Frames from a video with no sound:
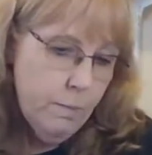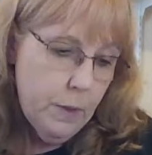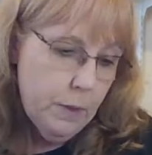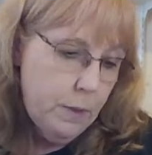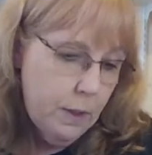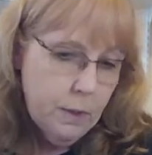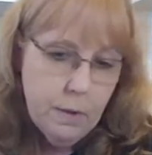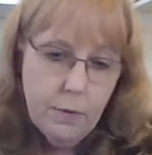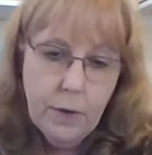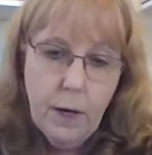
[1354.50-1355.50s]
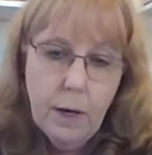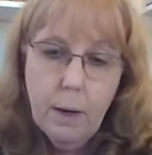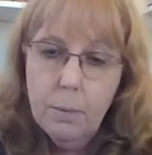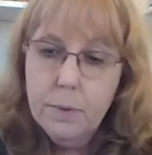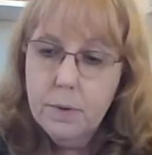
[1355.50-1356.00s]
The Six of
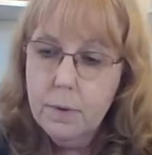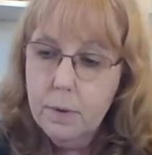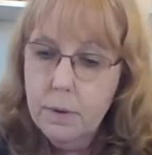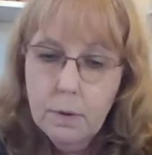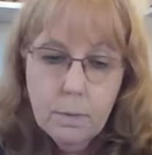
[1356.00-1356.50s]
Cups.